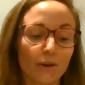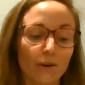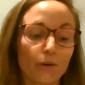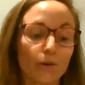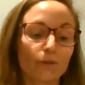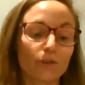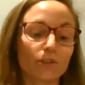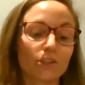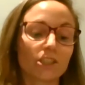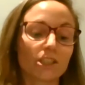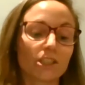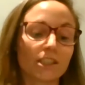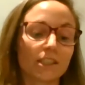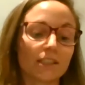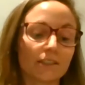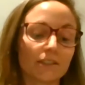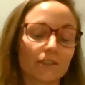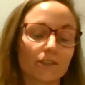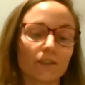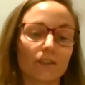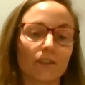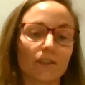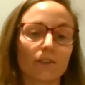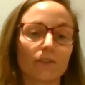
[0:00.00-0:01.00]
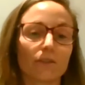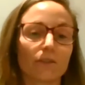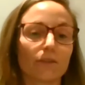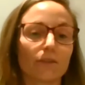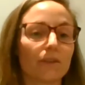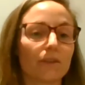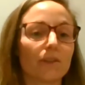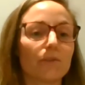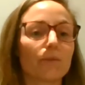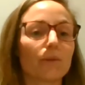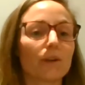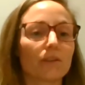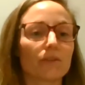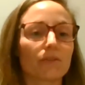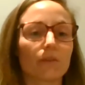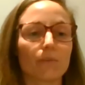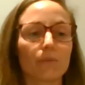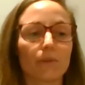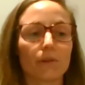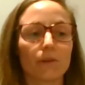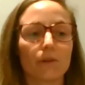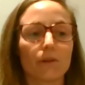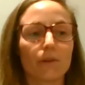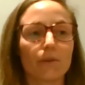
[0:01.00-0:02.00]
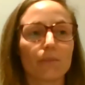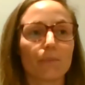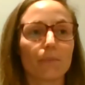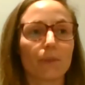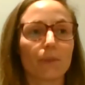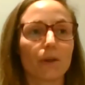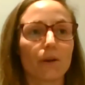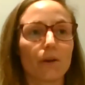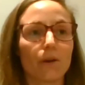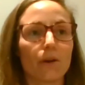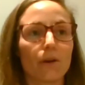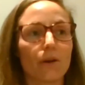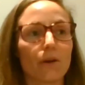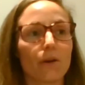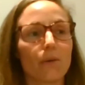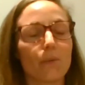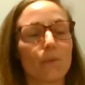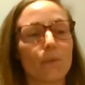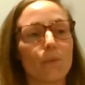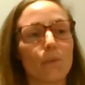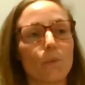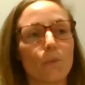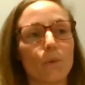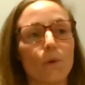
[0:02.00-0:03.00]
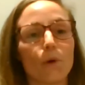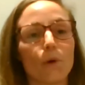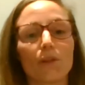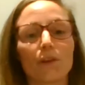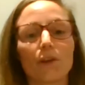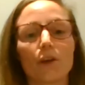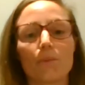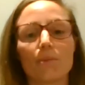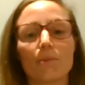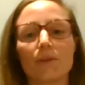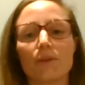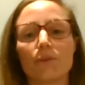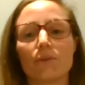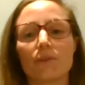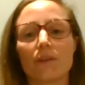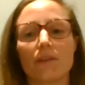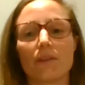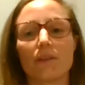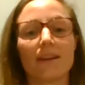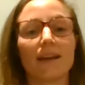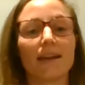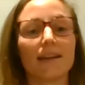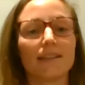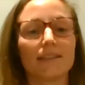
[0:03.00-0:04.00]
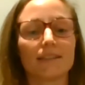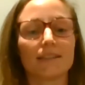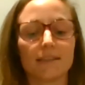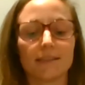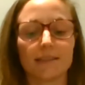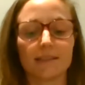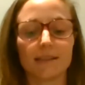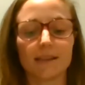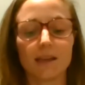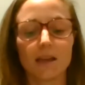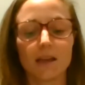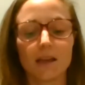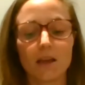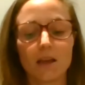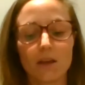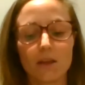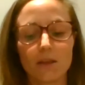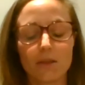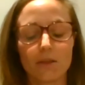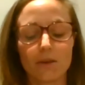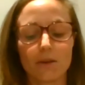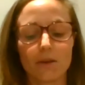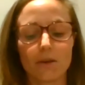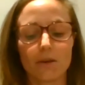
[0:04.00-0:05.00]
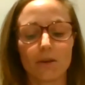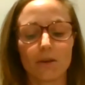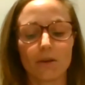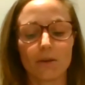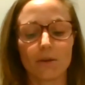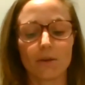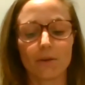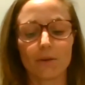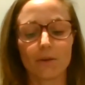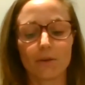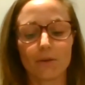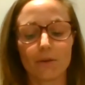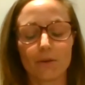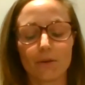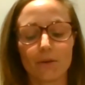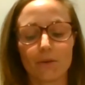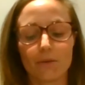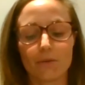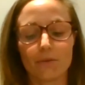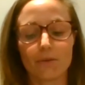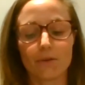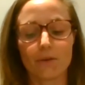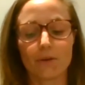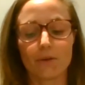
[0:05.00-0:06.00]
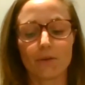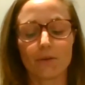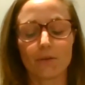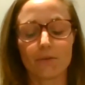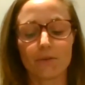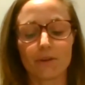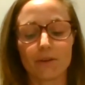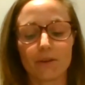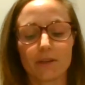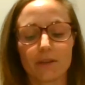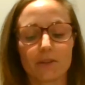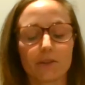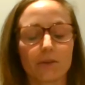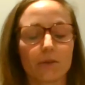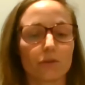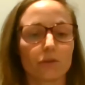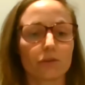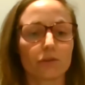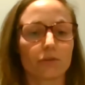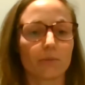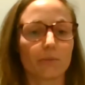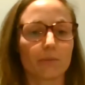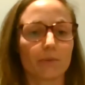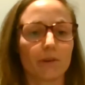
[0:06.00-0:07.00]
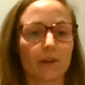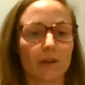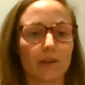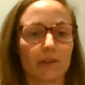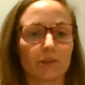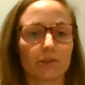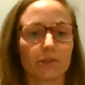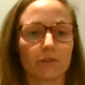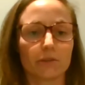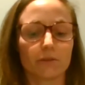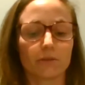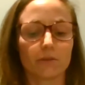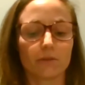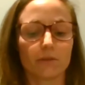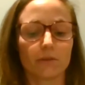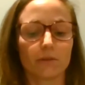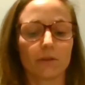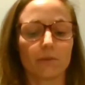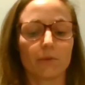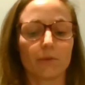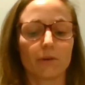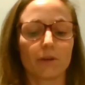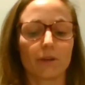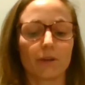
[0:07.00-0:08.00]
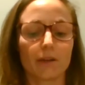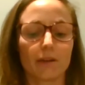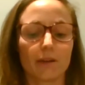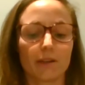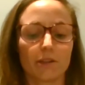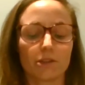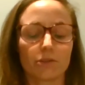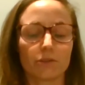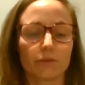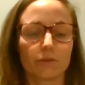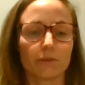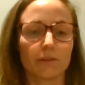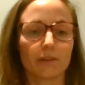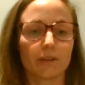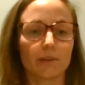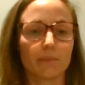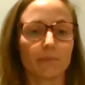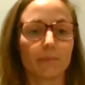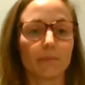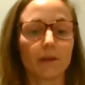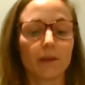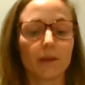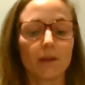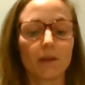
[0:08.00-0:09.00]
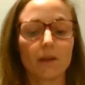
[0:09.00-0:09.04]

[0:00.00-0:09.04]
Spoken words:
coaches, and so it was from the World Cup in 2019, the fitness coach from the American national team